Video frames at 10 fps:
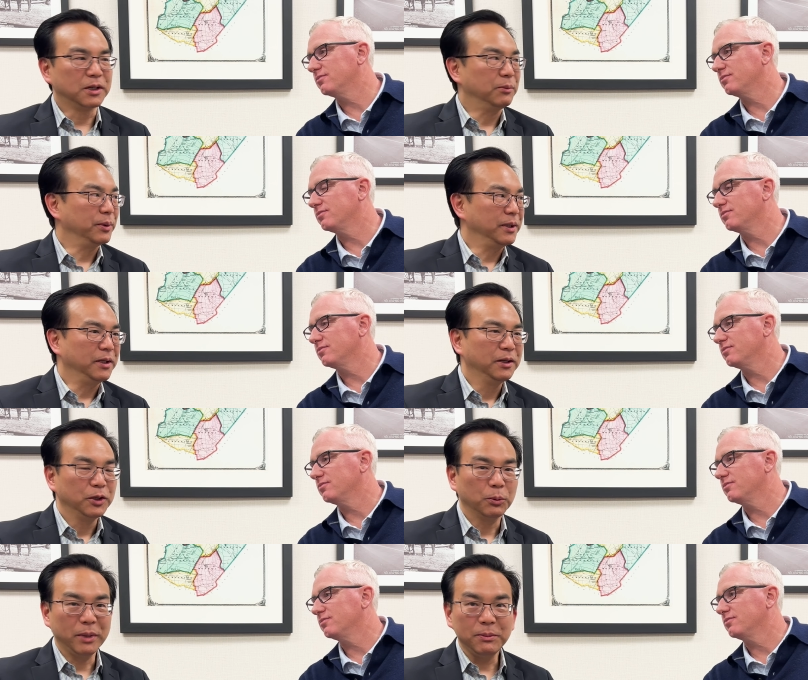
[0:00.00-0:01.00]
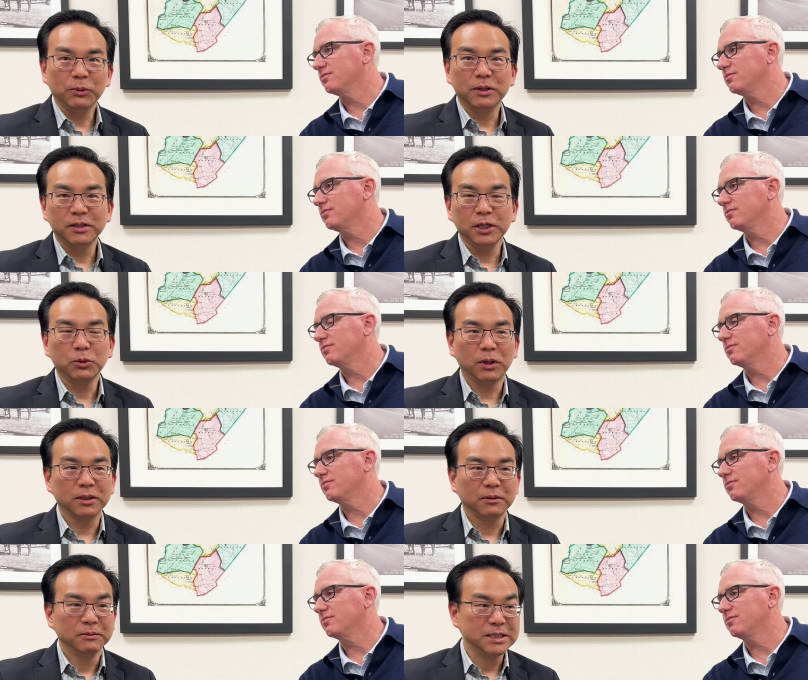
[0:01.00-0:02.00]
Speaker 1: company, maybe one day you want
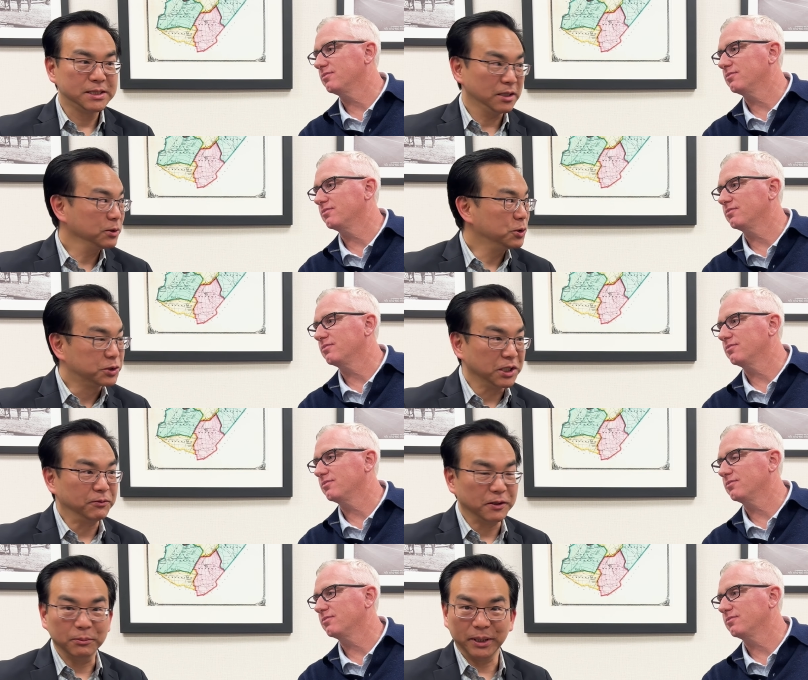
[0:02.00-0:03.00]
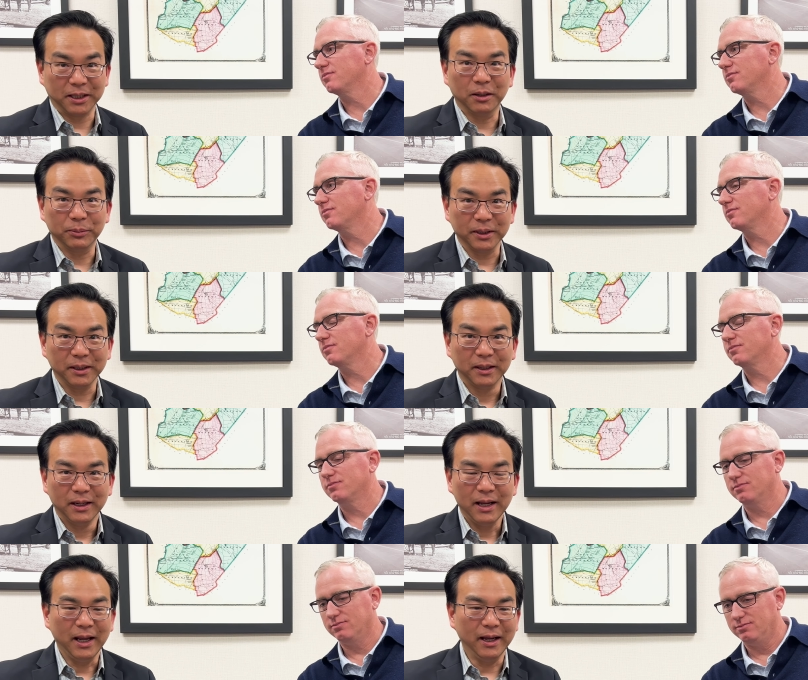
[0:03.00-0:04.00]
to sell yourself to the big company.
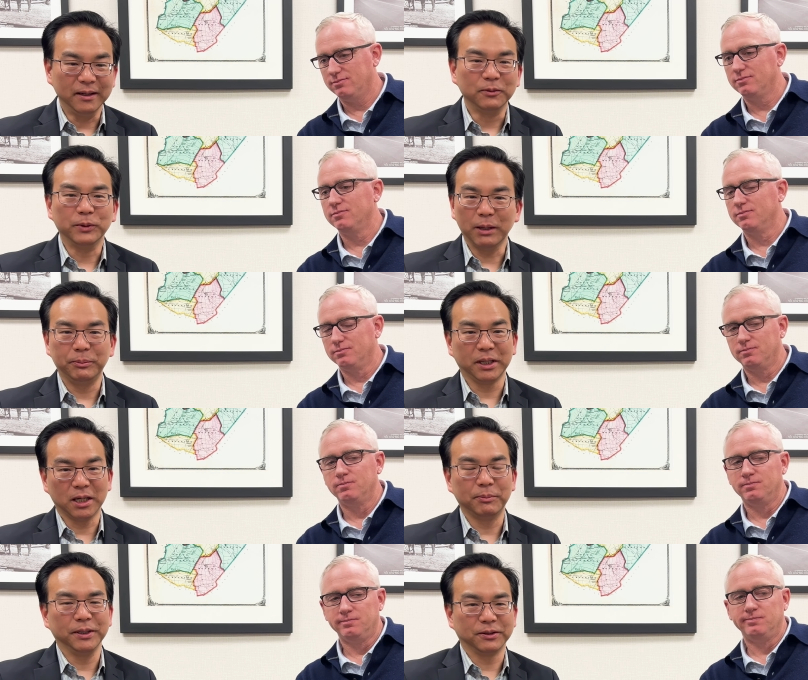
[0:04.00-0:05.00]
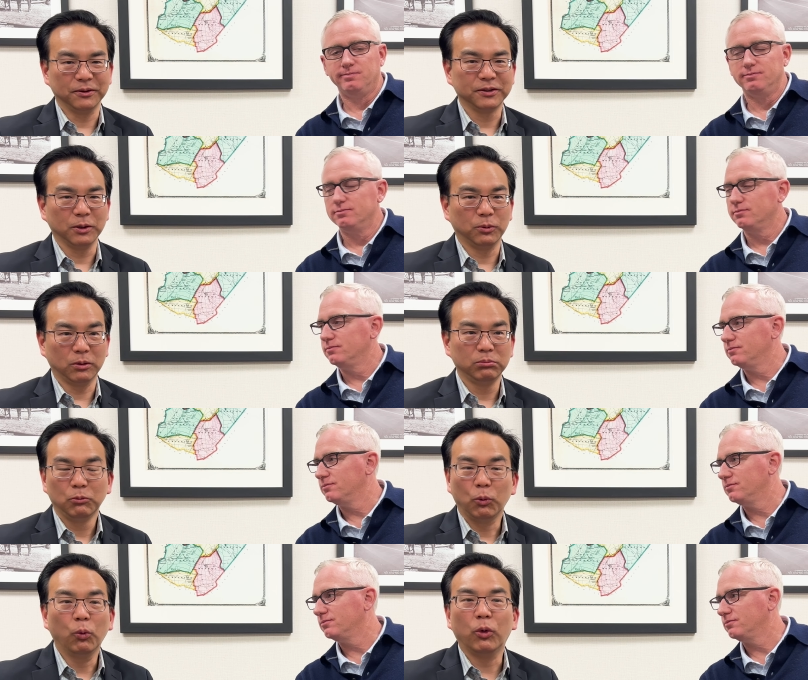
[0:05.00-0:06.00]
And that big company is going to say, well,
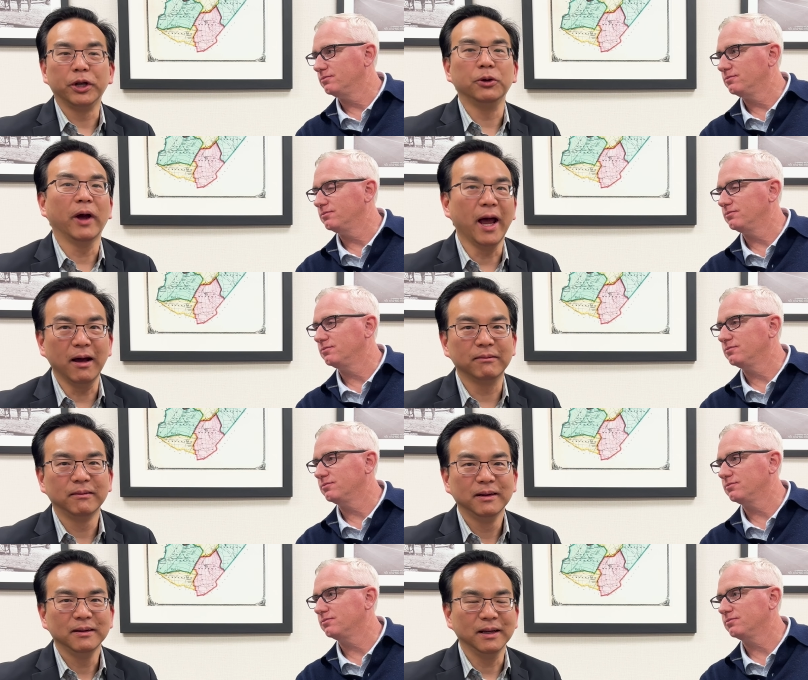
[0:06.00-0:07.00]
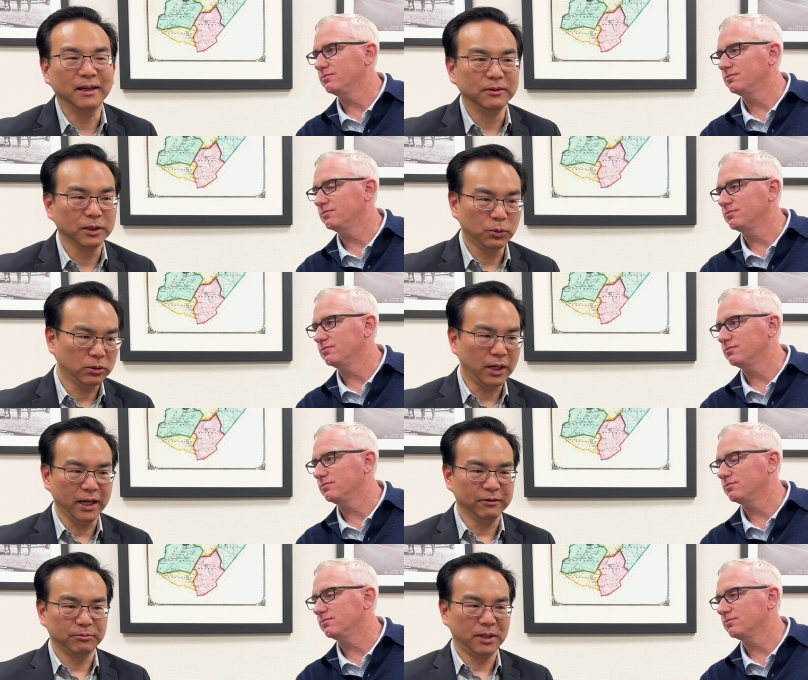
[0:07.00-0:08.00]
what do you have? And you say, well, I
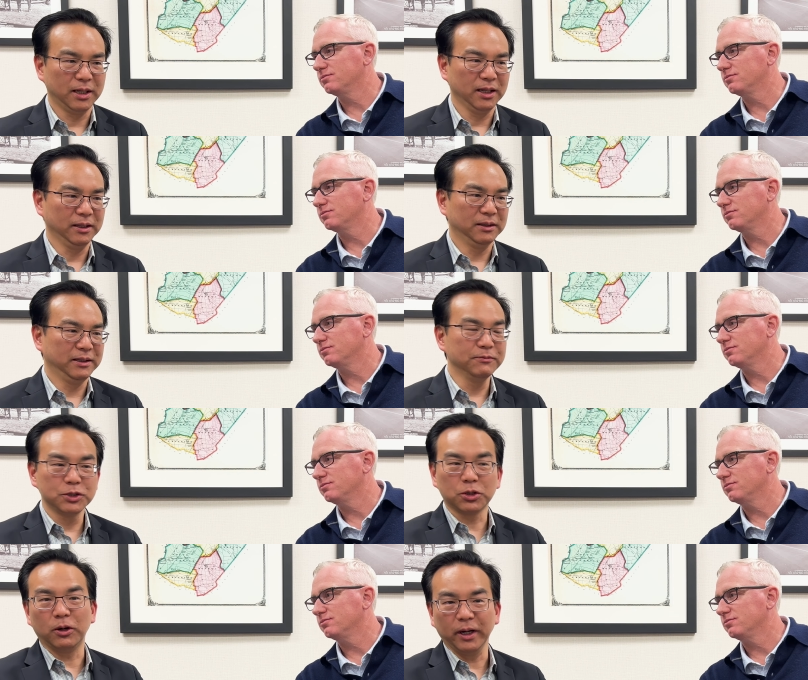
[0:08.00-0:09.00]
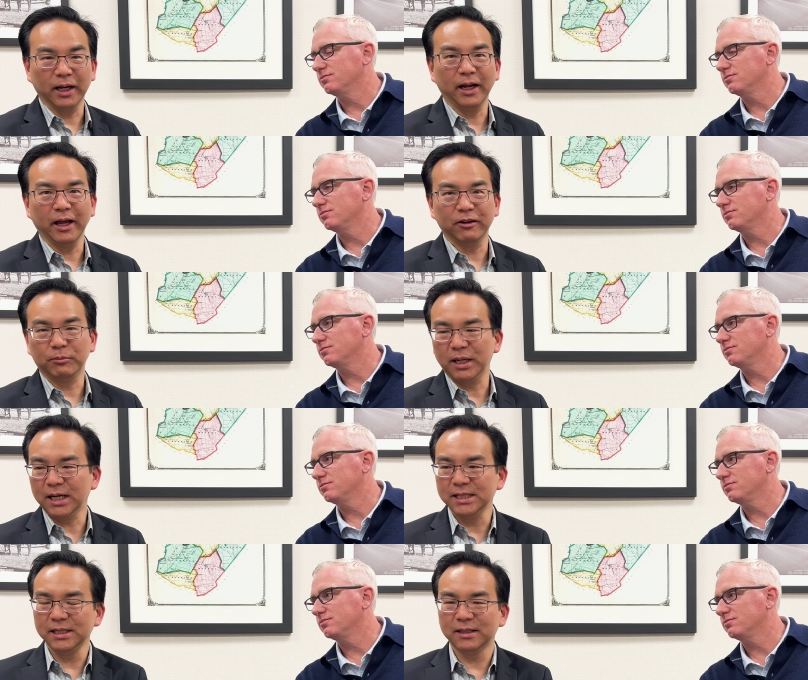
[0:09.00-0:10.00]
have my inventory, I have my
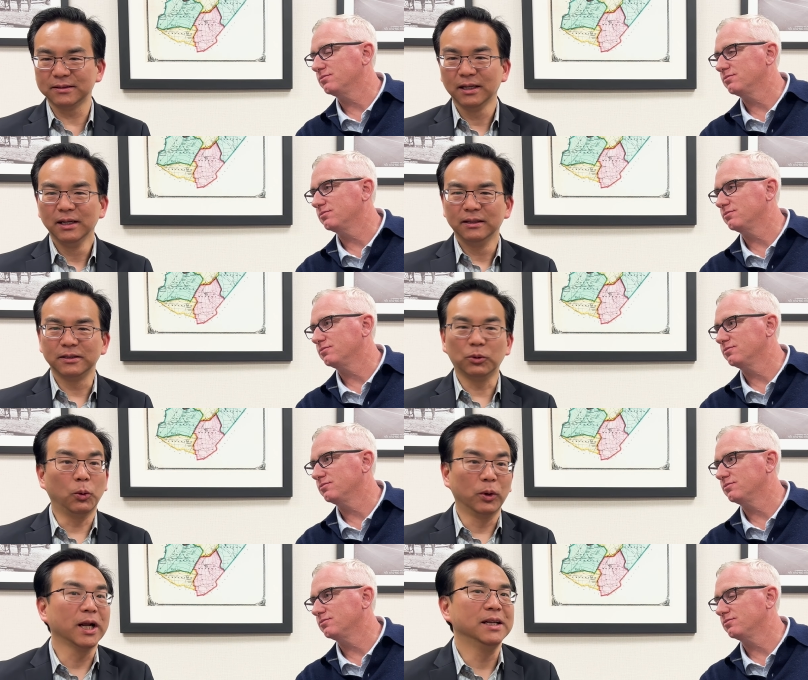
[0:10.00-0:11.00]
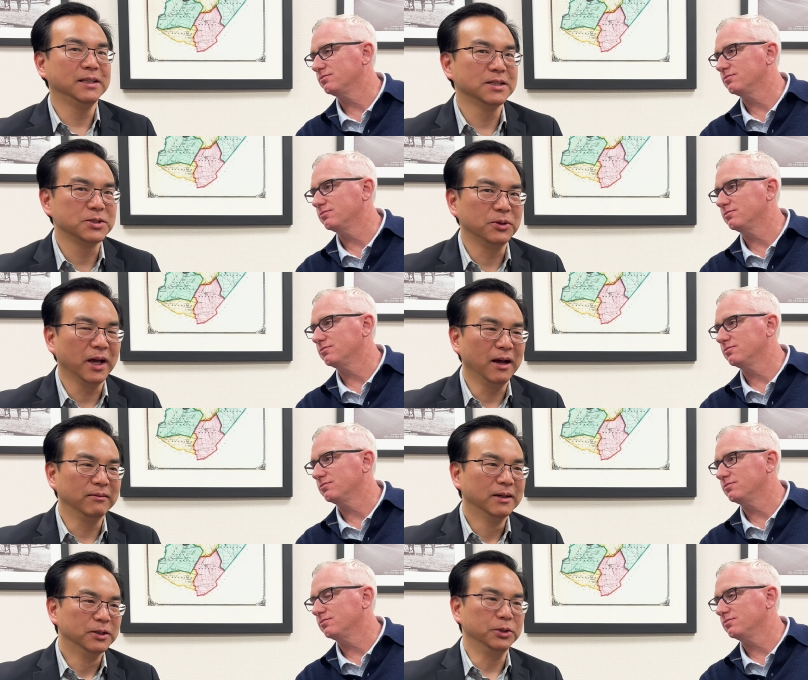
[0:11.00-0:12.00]
ideas. And they say, well, what ideas do you have?
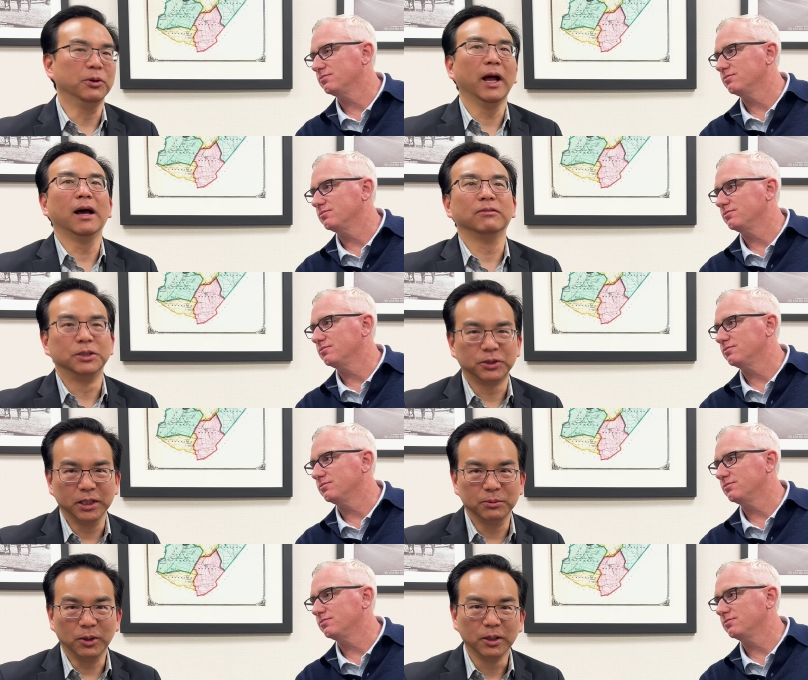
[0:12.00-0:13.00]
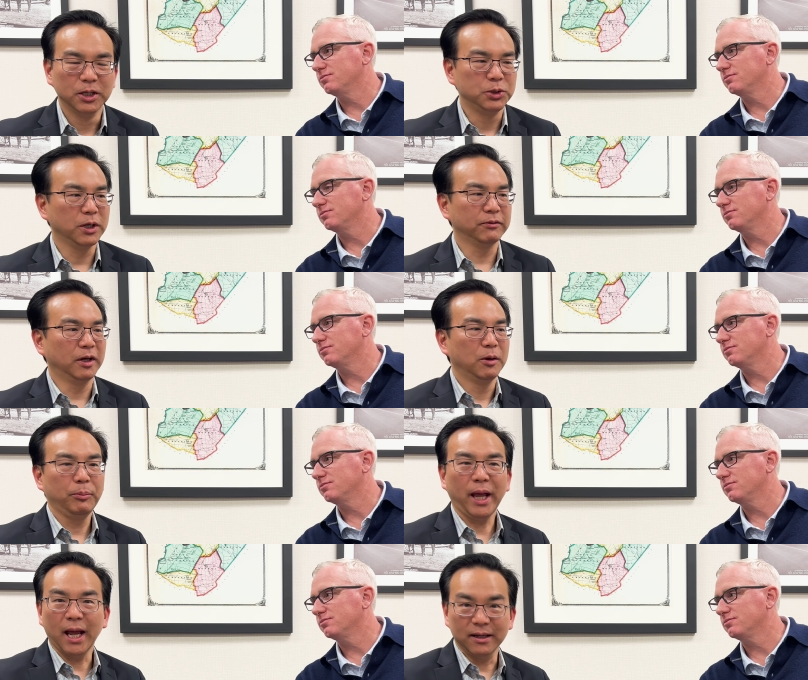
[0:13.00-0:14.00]
Do you have a trademark? Do you have a
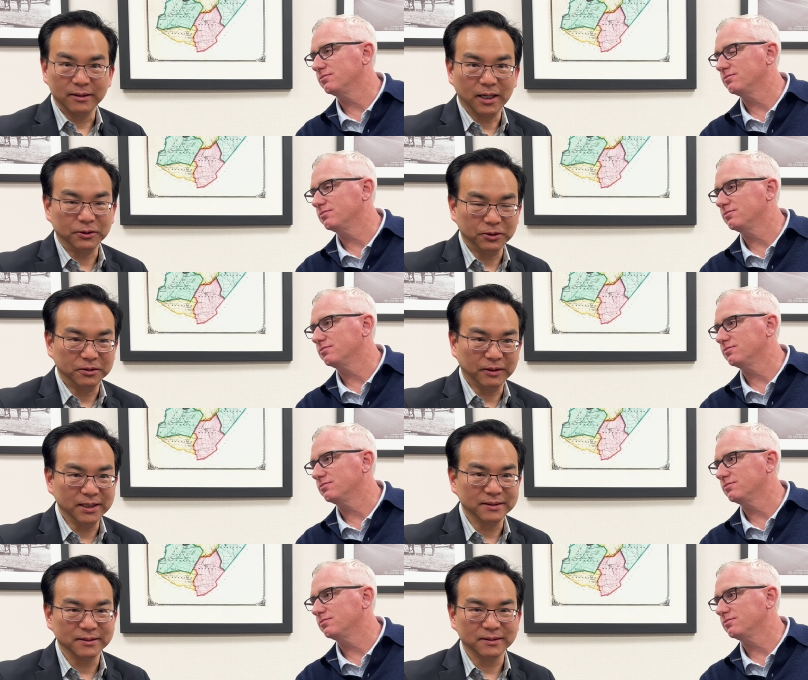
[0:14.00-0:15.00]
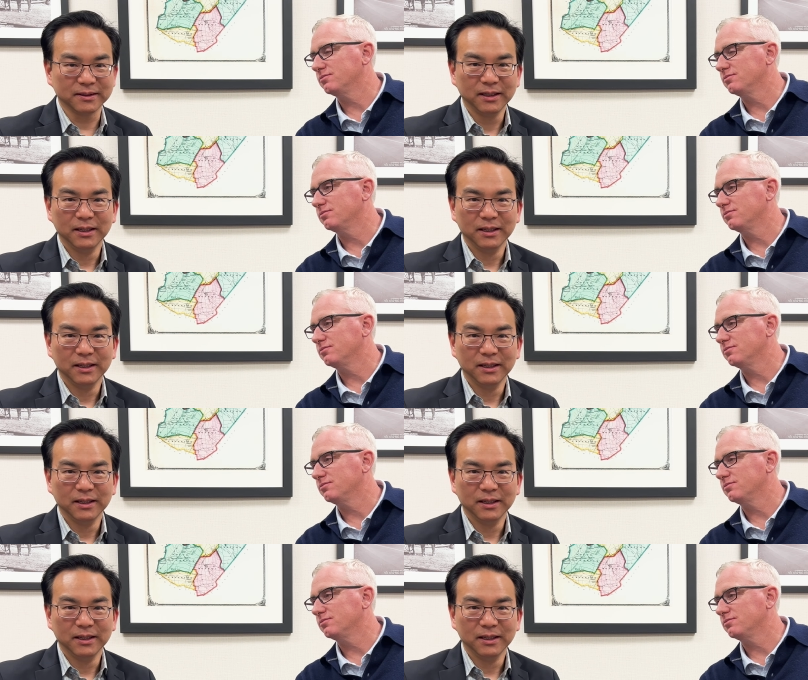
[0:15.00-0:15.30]
patent on your devices?